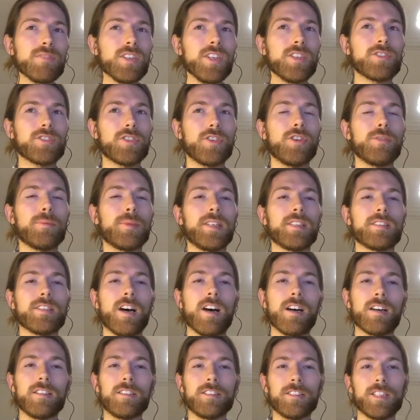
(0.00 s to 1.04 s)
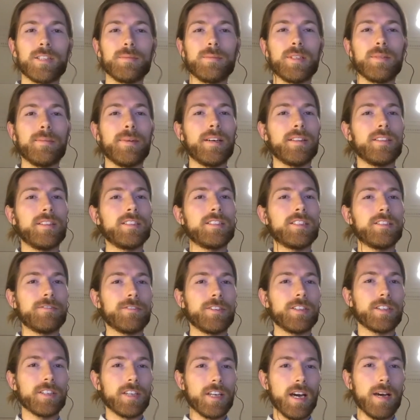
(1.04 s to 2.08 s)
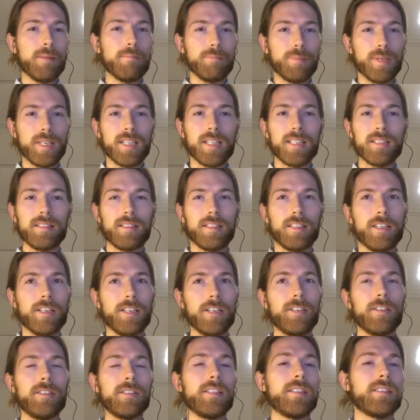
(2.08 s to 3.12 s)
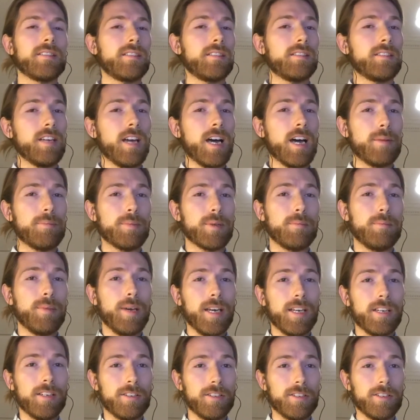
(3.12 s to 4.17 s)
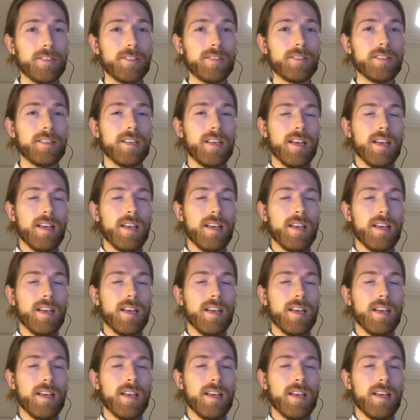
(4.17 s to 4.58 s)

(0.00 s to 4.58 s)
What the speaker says: So I'm gonna talk a little bit about the different companies here, at least the top competitors,